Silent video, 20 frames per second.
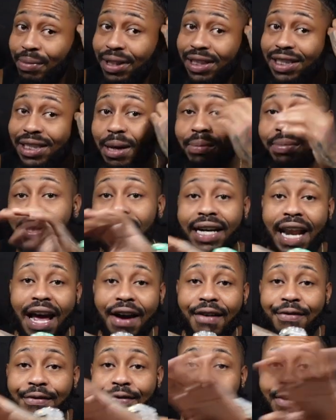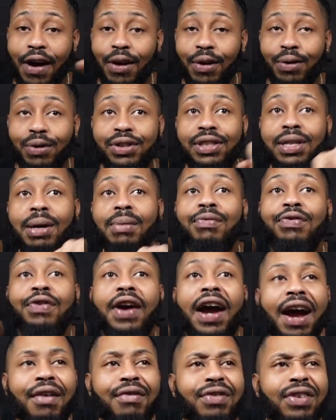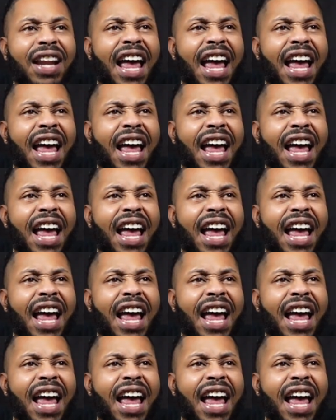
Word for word: be something that follows them forever.